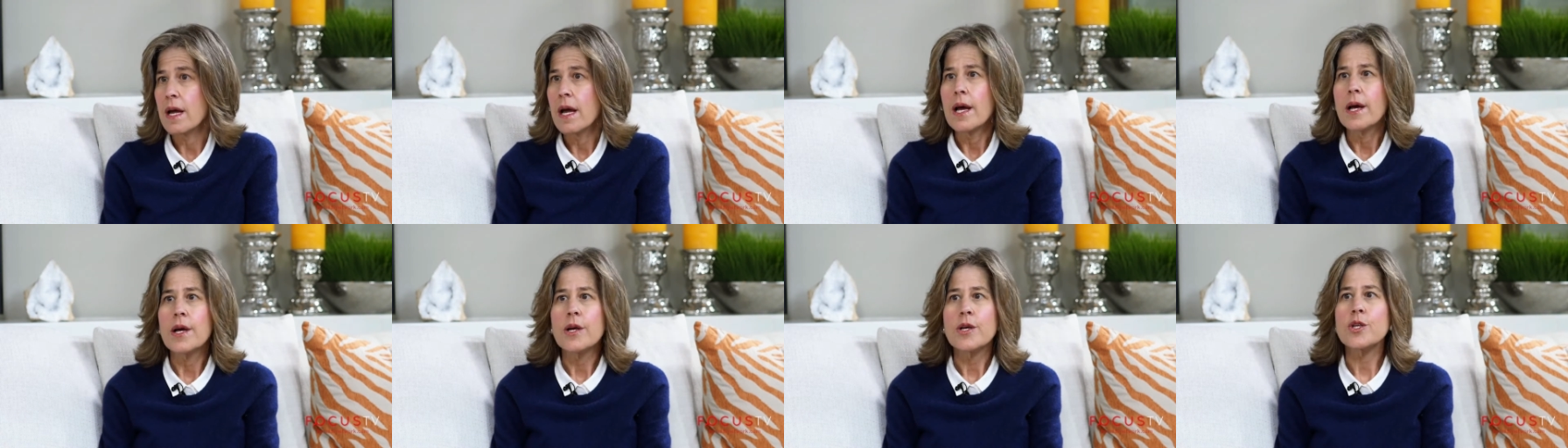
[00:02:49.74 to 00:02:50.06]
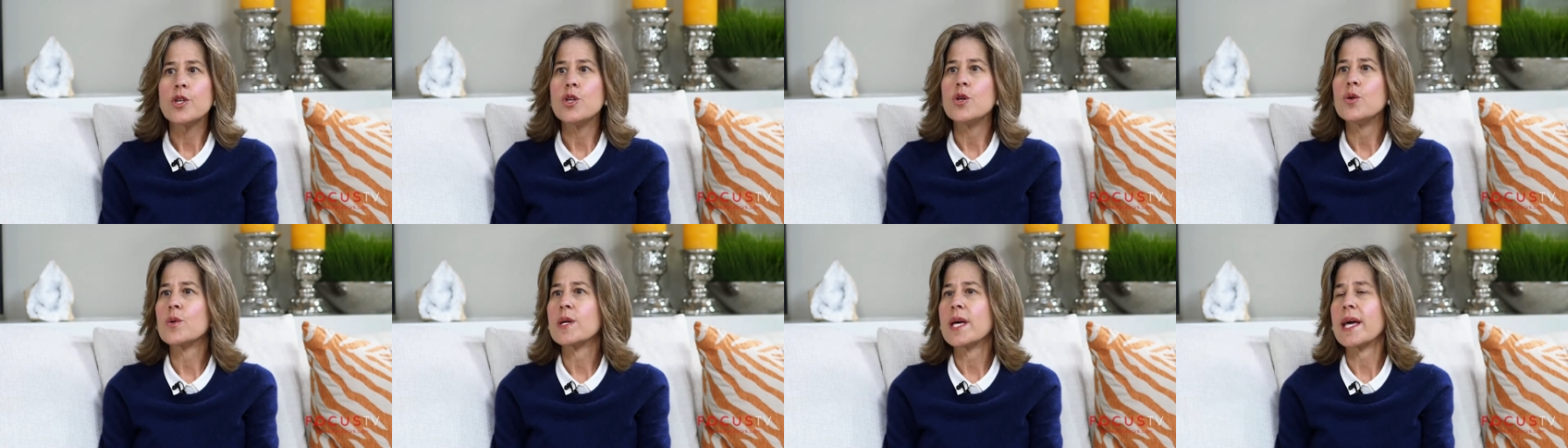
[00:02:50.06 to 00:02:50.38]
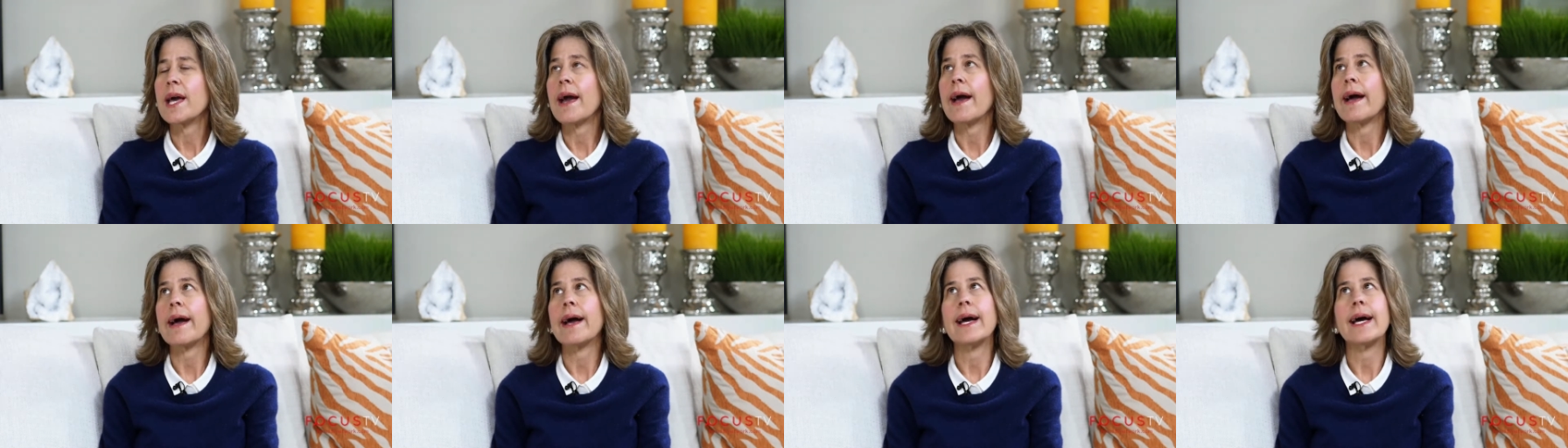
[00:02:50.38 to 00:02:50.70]
Right. You
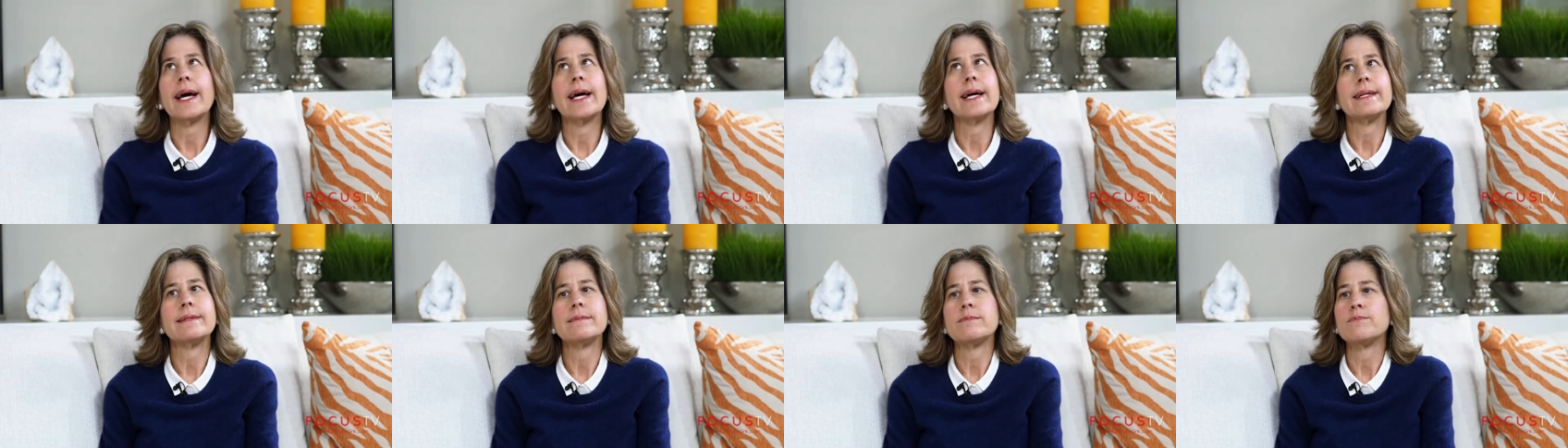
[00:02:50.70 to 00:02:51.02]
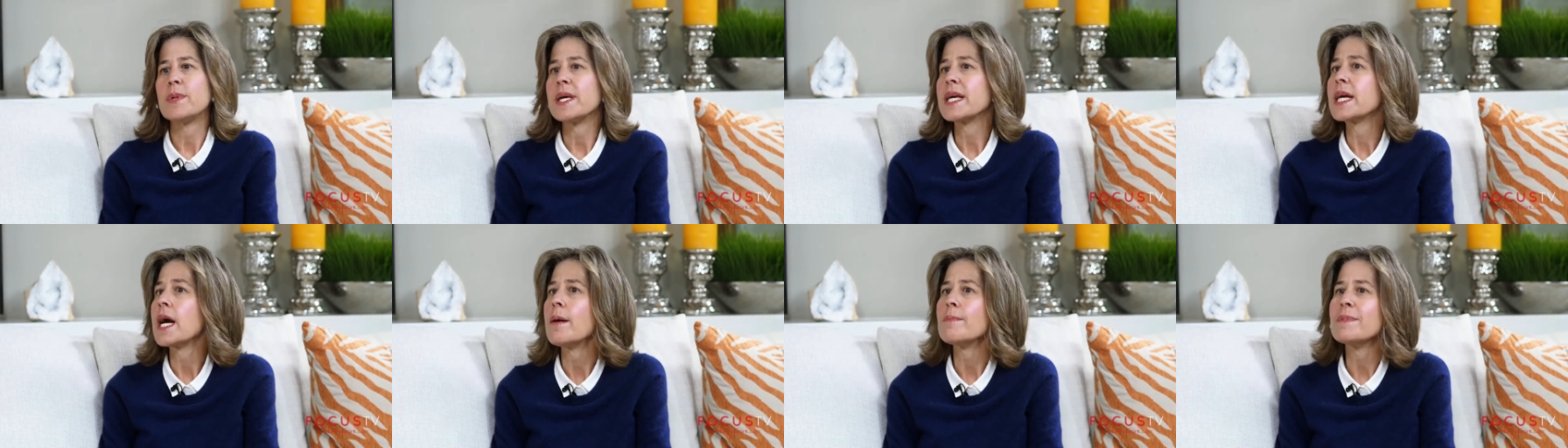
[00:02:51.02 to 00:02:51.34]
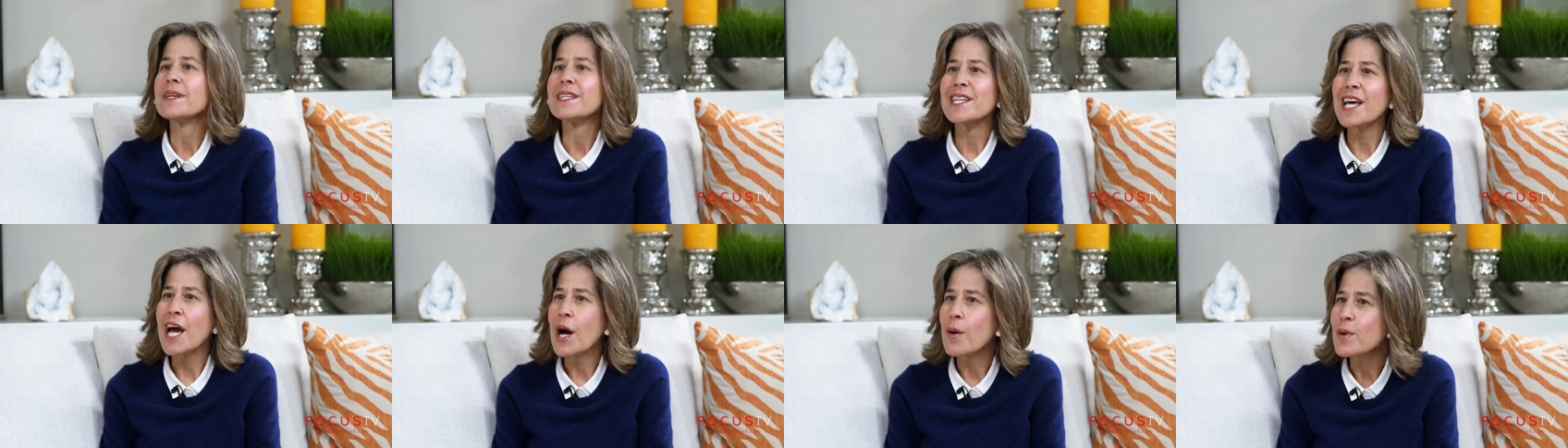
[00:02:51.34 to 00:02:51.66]
can be
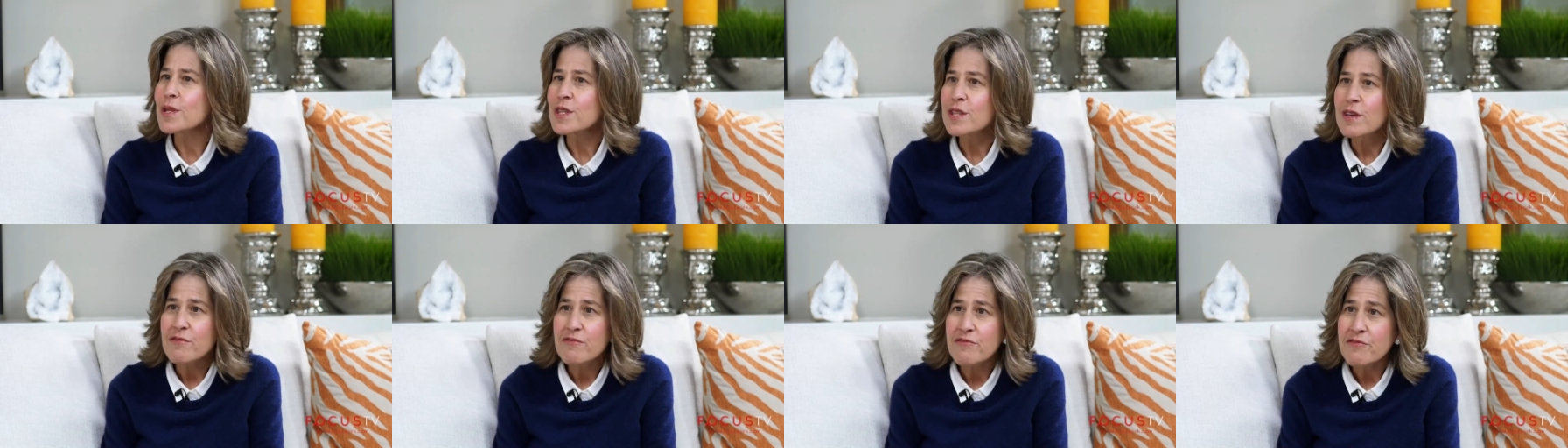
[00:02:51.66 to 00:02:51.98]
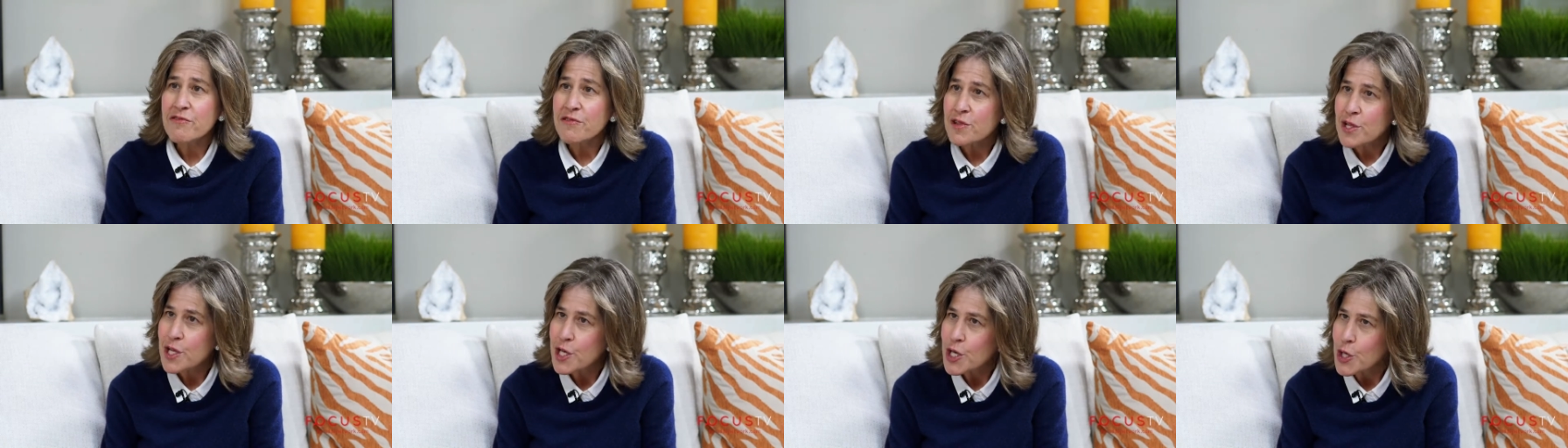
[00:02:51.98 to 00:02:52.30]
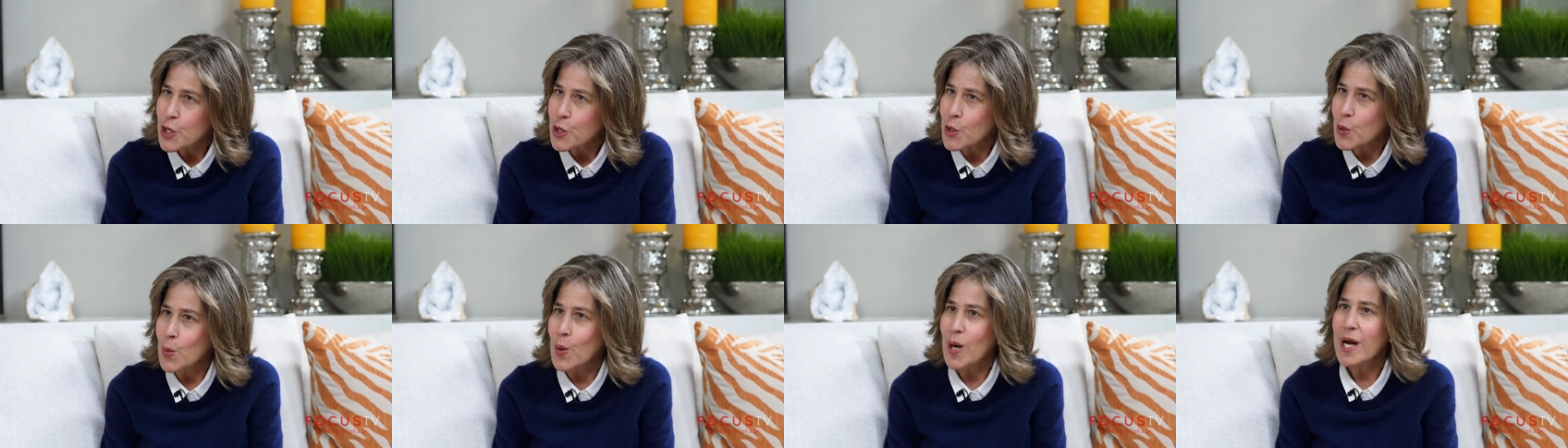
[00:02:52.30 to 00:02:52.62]
coming down with the
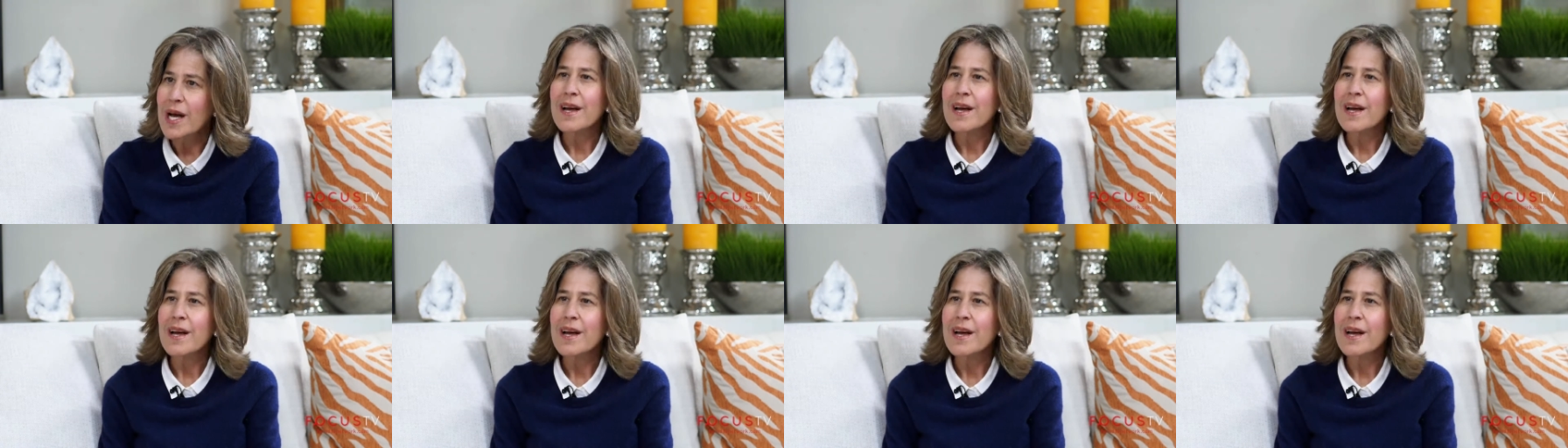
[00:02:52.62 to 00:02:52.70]
flu.